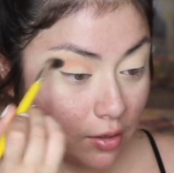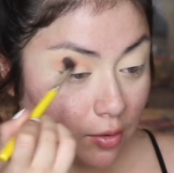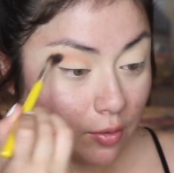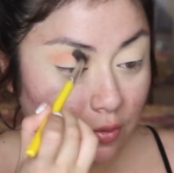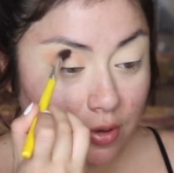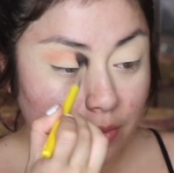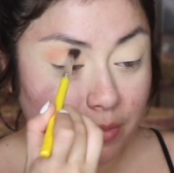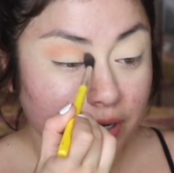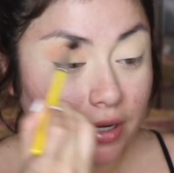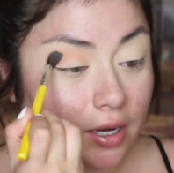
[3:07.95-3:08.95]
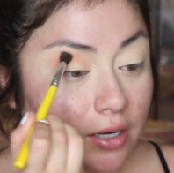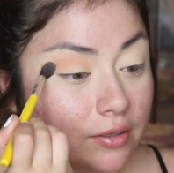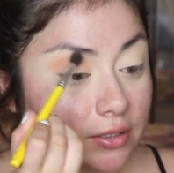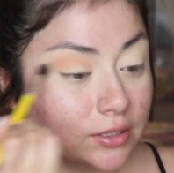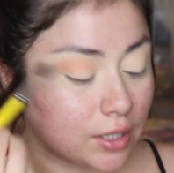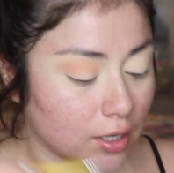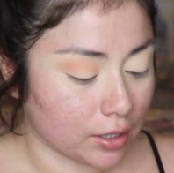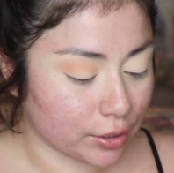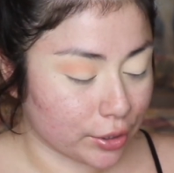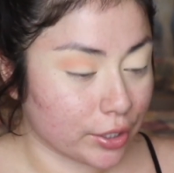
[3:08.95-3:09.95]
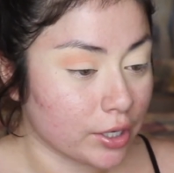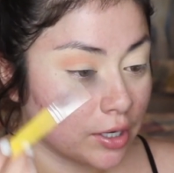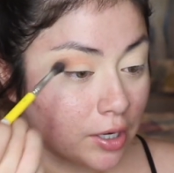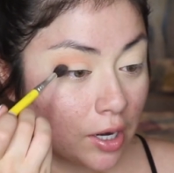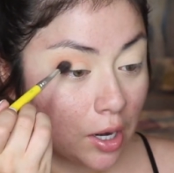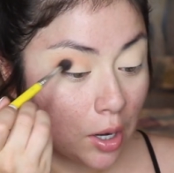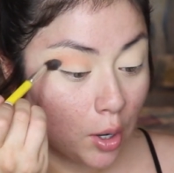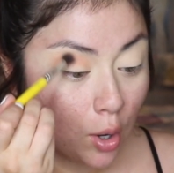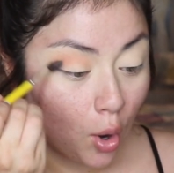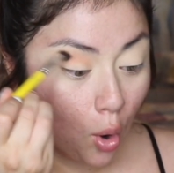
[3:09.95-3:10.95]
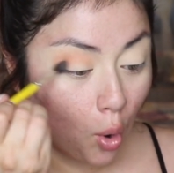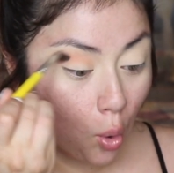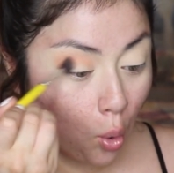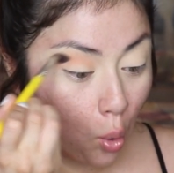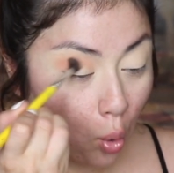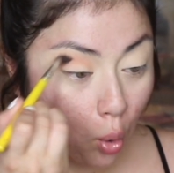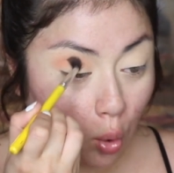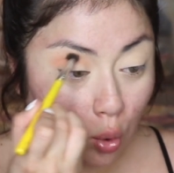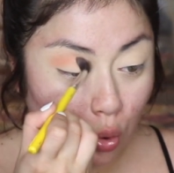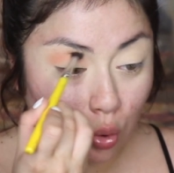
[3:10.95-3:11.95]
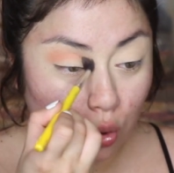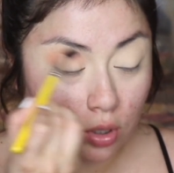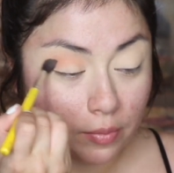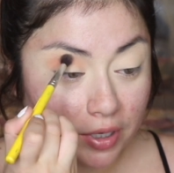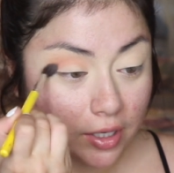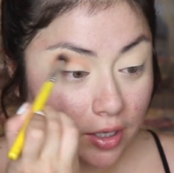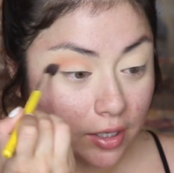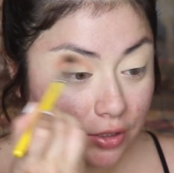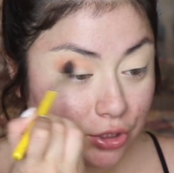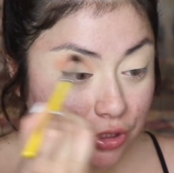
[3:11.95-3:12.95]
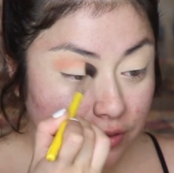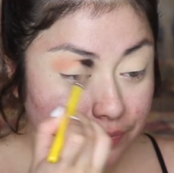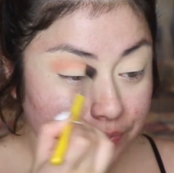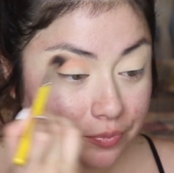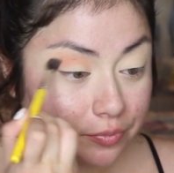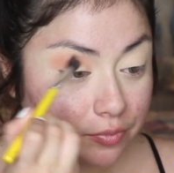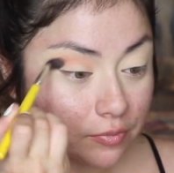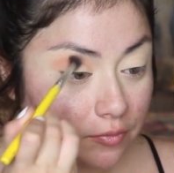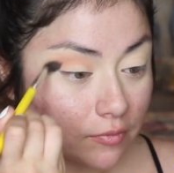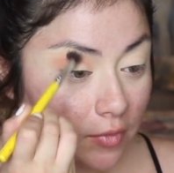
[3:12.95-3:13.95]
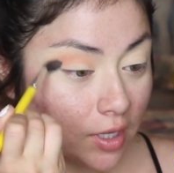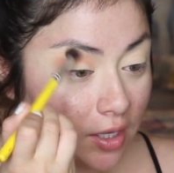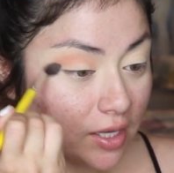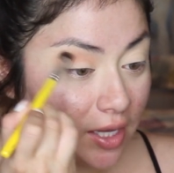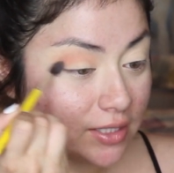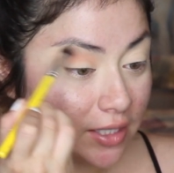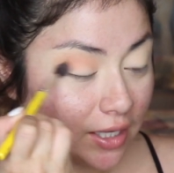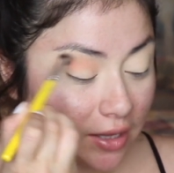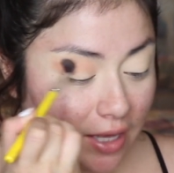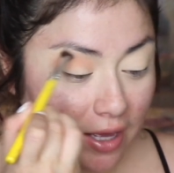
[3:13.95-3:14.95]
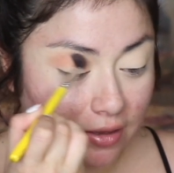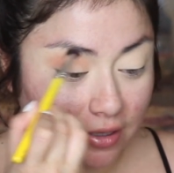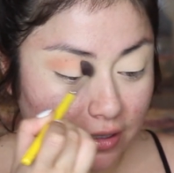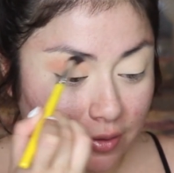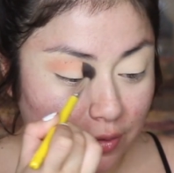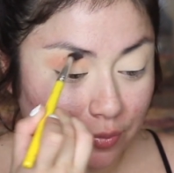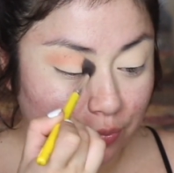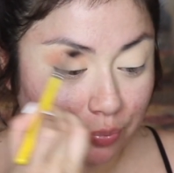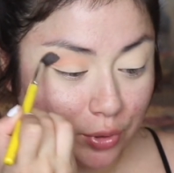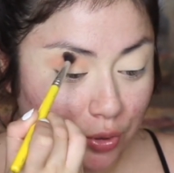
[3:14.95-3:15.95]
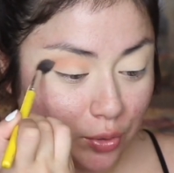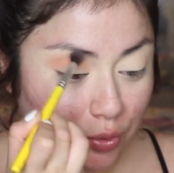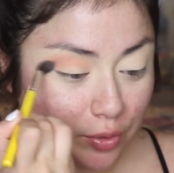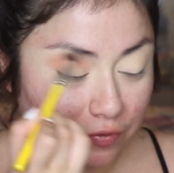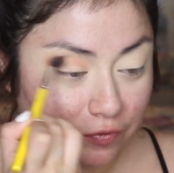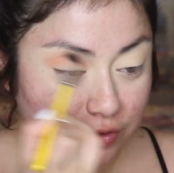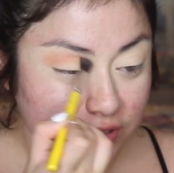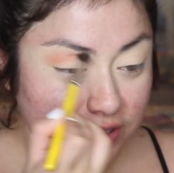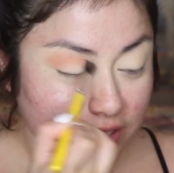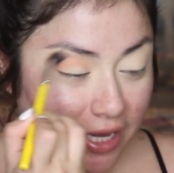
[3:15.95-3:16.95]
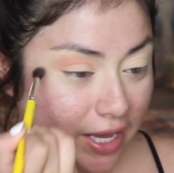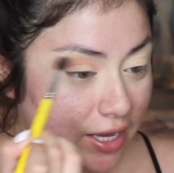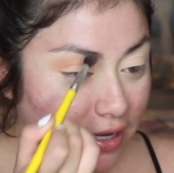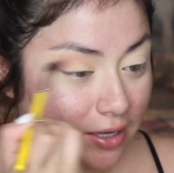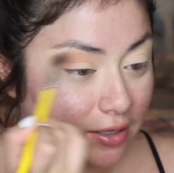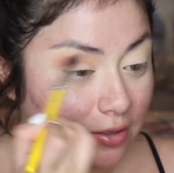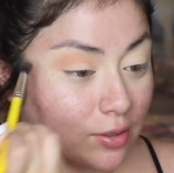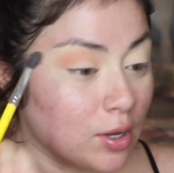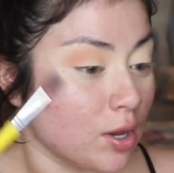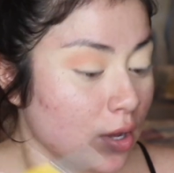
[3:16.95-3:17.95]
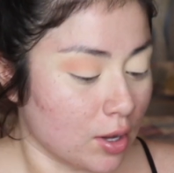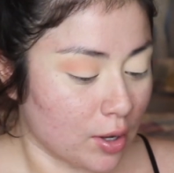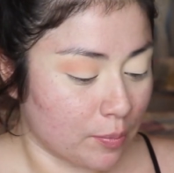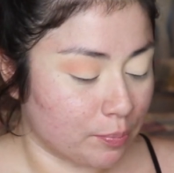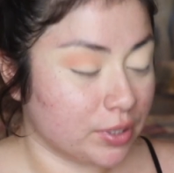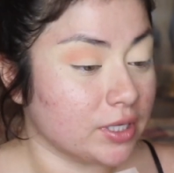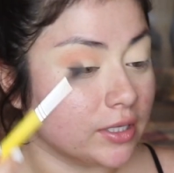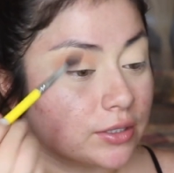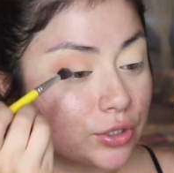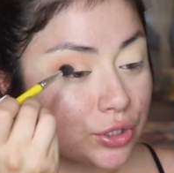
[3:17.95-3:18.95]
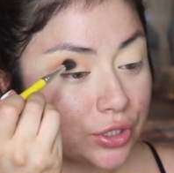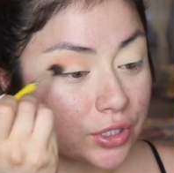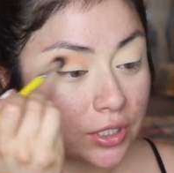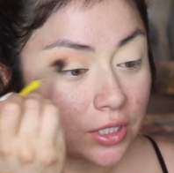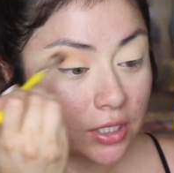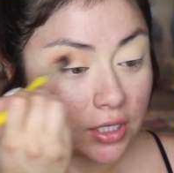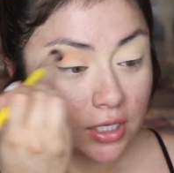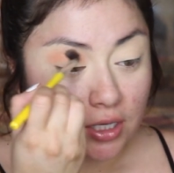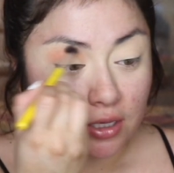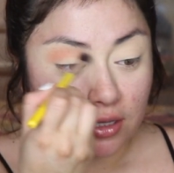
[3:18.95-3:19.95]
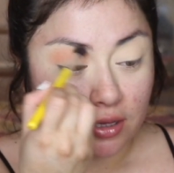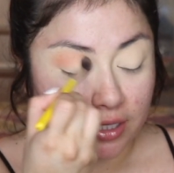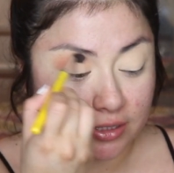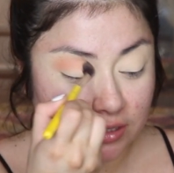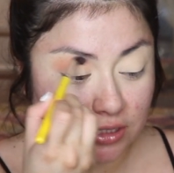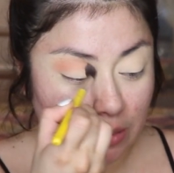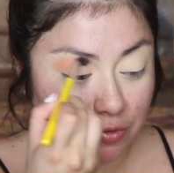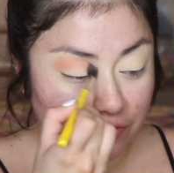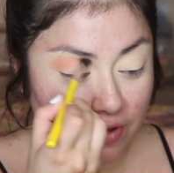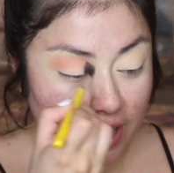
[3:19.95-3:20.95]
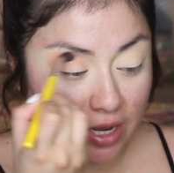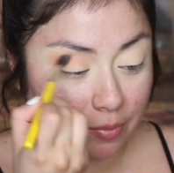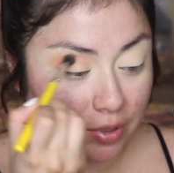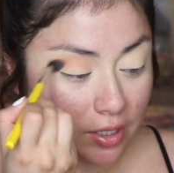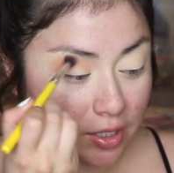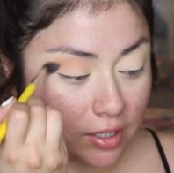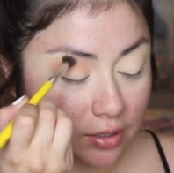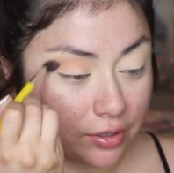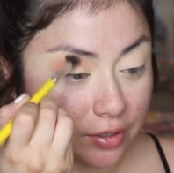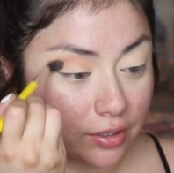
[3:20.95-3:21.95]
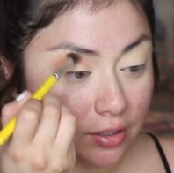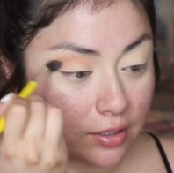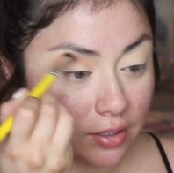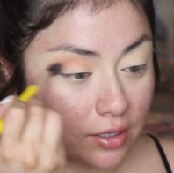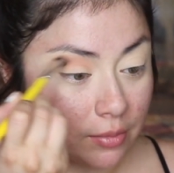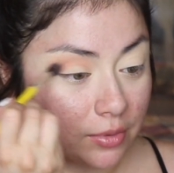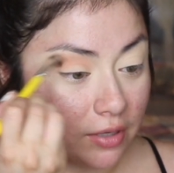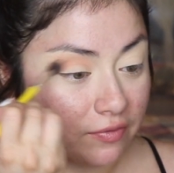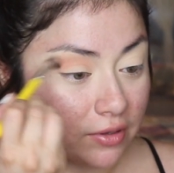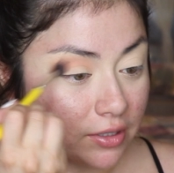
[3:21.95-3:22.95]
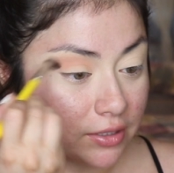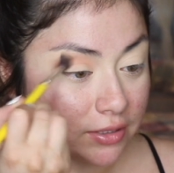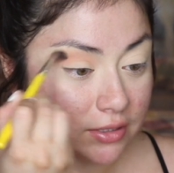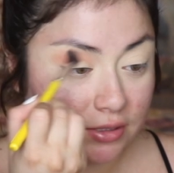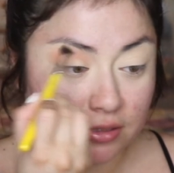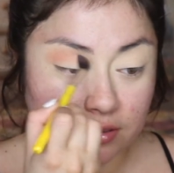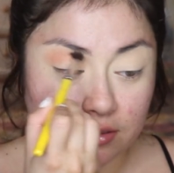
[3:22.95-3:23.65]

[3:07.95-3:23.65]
Oh my god, this color, oh my gosh. It's like that like beautiful tan peach, like summer vibe color. I'm loving this.